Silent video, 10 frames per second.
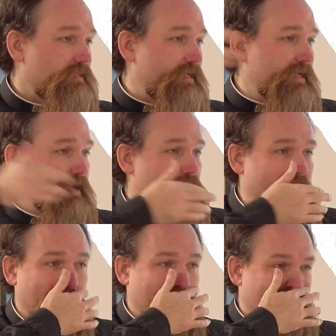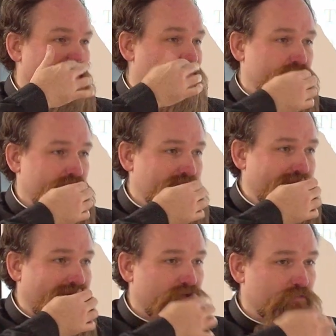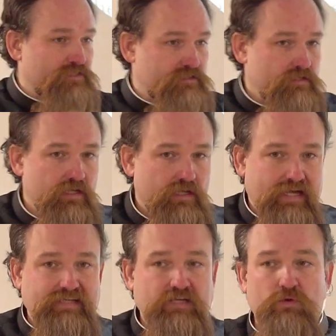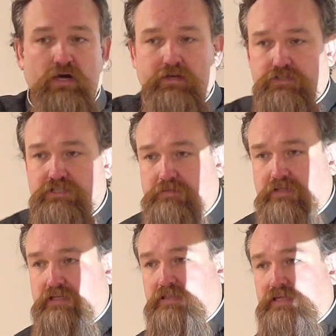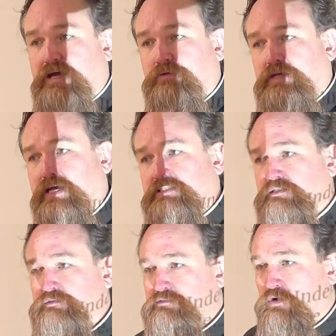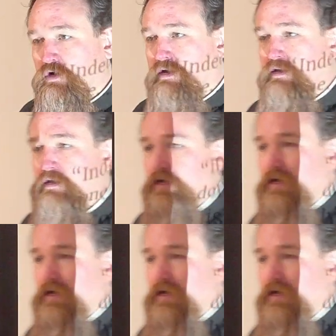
Like Abraham was 100 and Sarah was 91 or something like that when Isaac was born.